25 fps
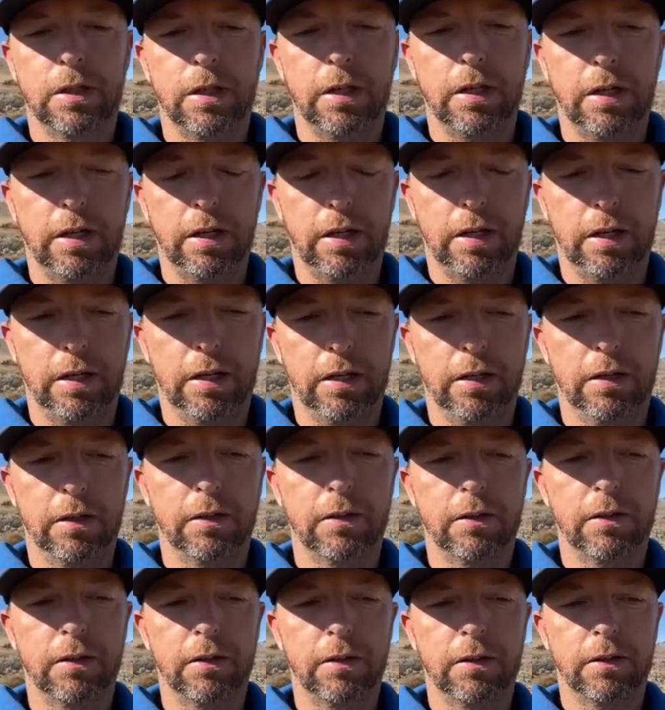And
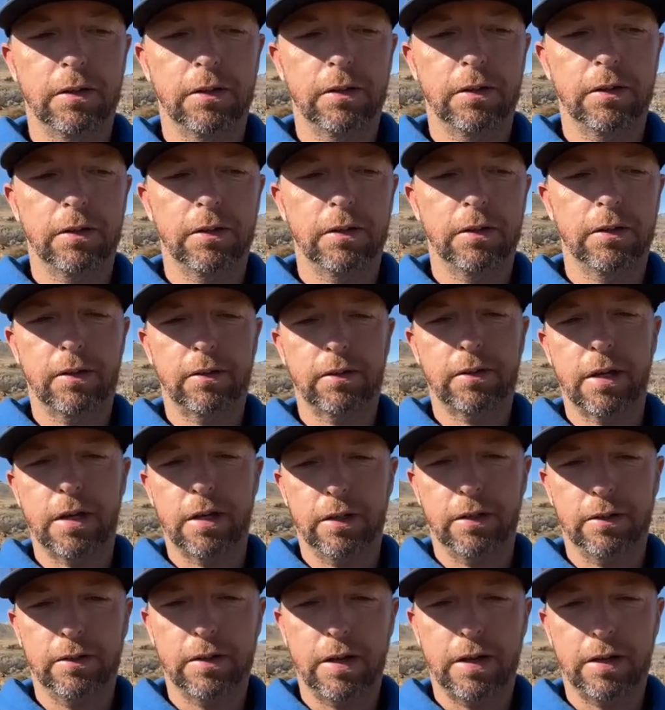that's kind of
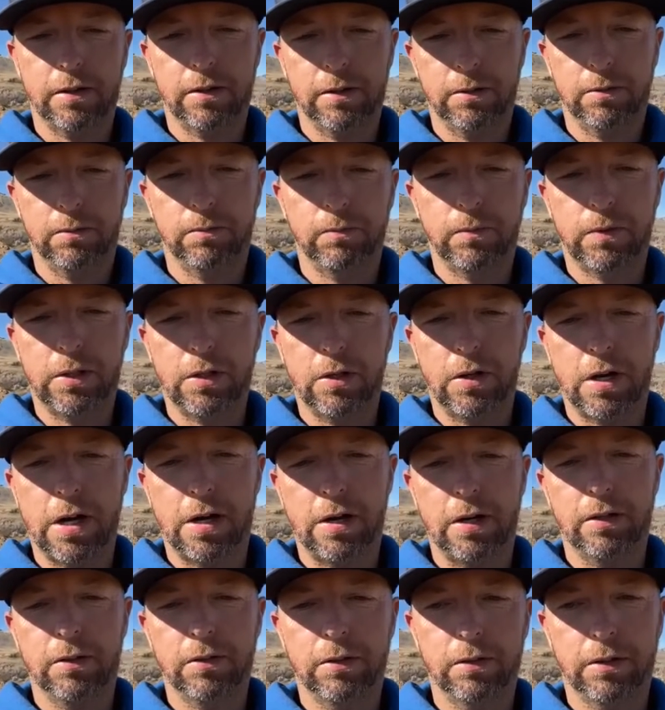exactly, how
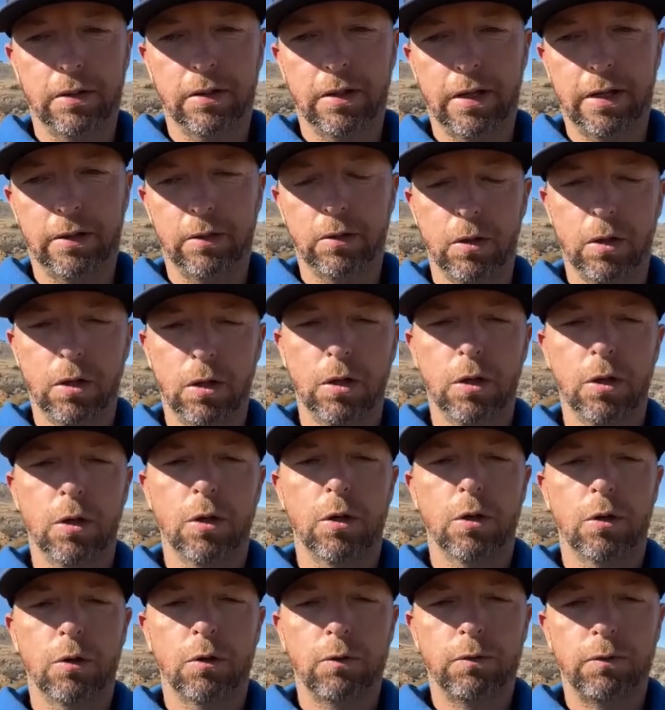I took it. Like
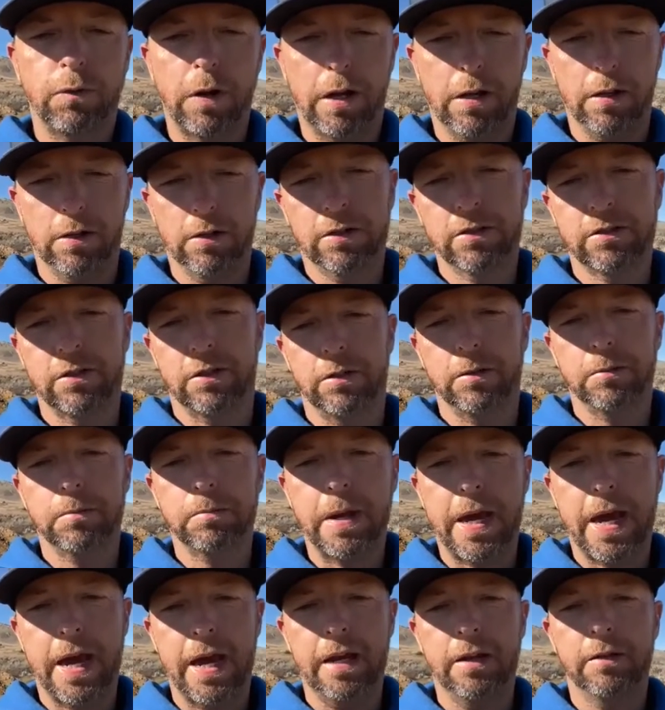failures aren't
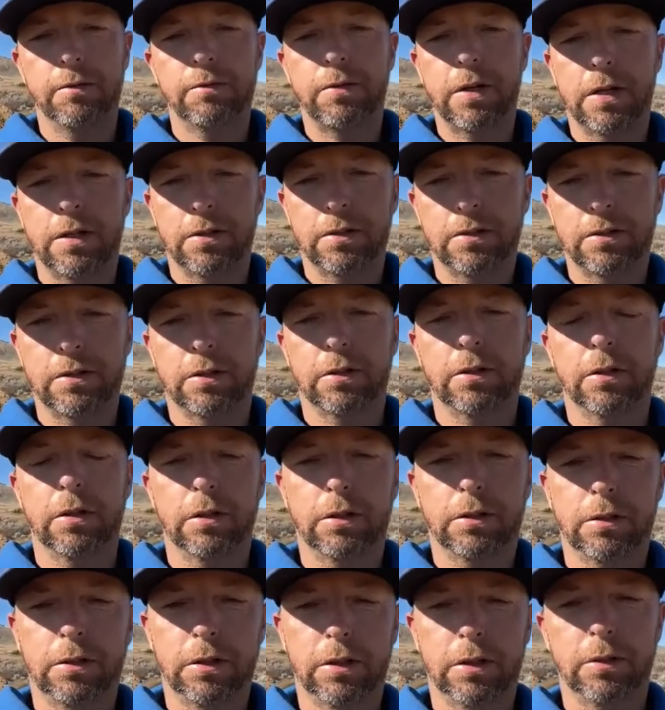bad. Failures are
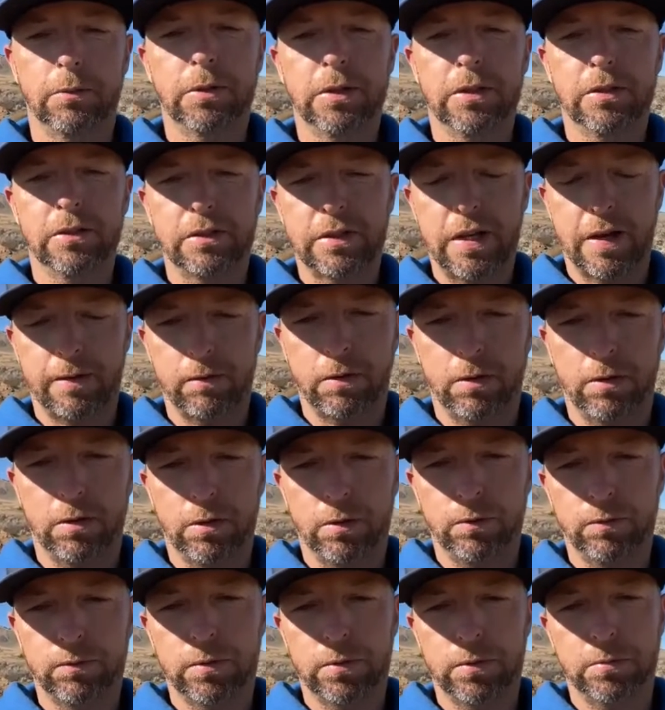good. We just have to
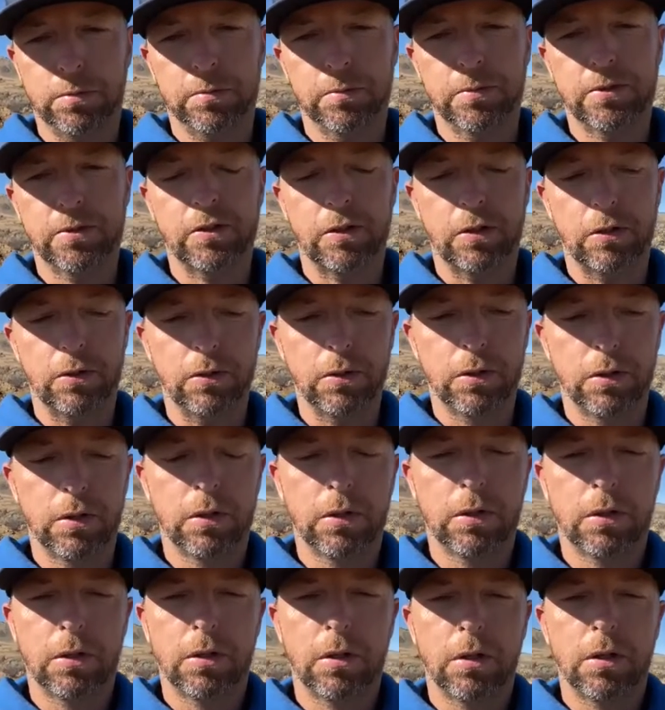learn from them. So,
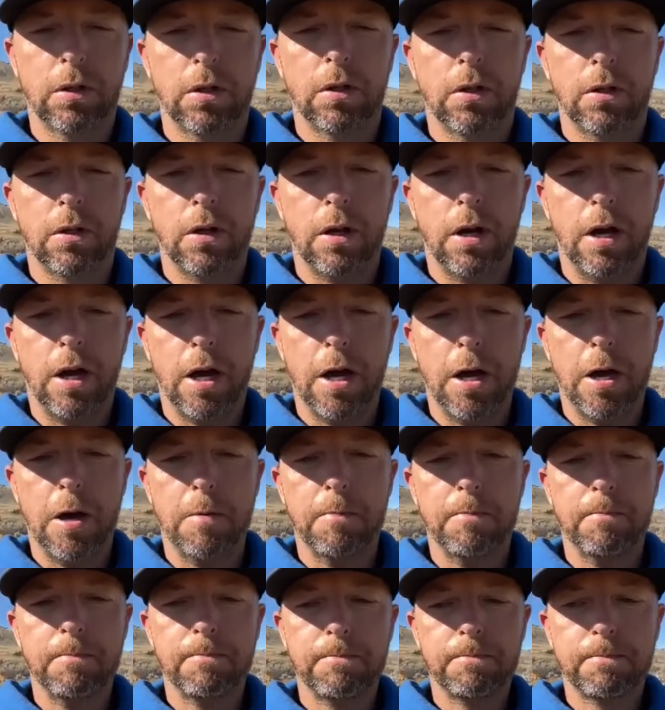um,